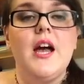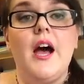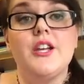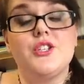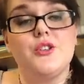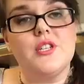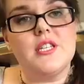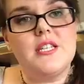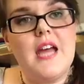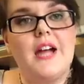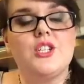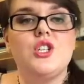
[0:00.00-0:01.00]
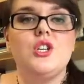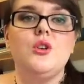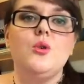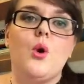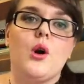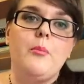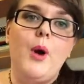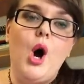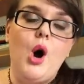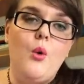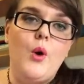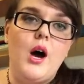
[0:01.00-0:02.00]
a certain statue or a
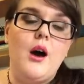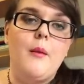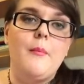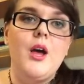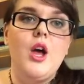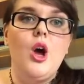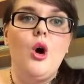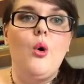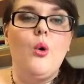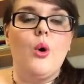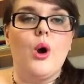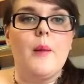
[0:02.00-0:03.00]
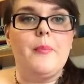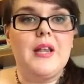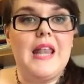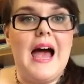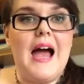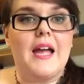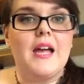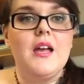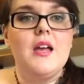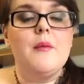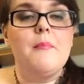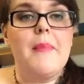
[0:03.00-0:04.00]
poem or a plaque
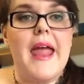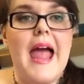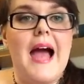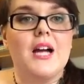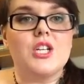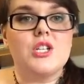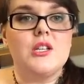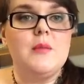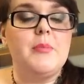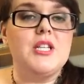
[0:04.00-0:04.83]
may actually be